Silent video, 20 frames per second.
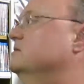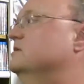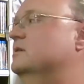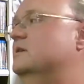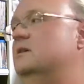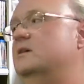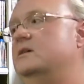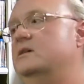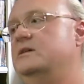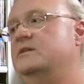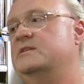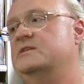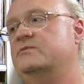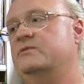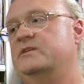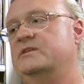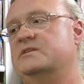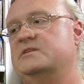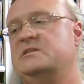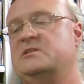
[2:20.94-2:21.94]
This
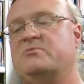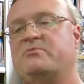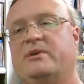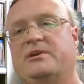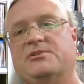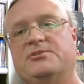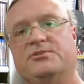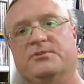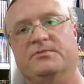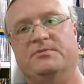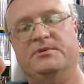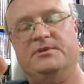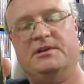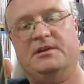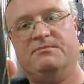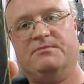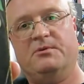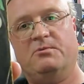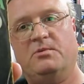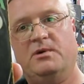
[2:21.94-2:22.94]
one is Spectrum
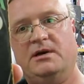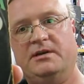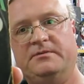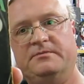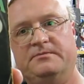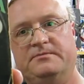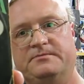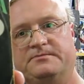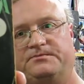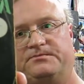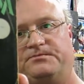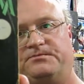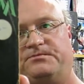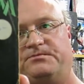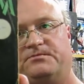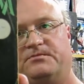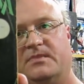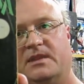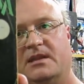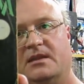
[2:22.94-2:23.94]
Number 1,
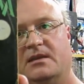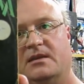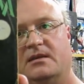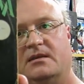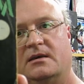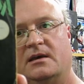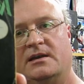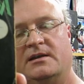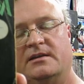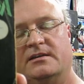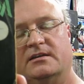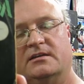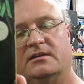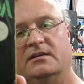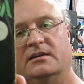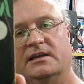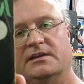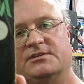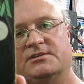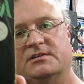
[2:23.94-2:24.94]
another
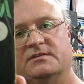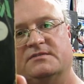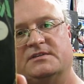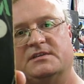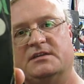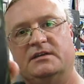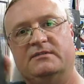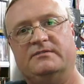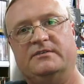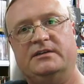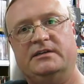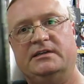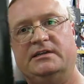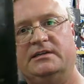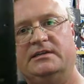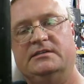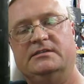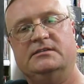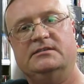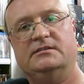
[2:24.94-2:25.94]
collection of
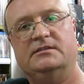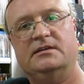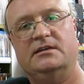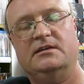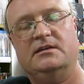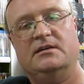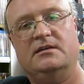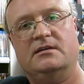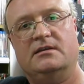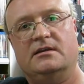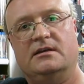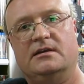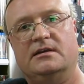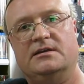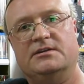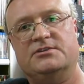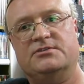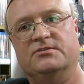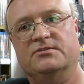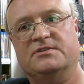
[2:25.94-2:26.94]
sci-fi
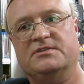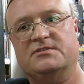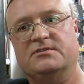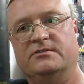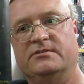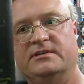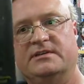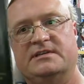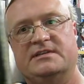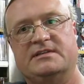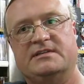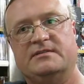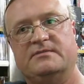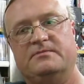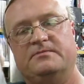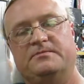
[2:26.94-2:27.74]
short stories.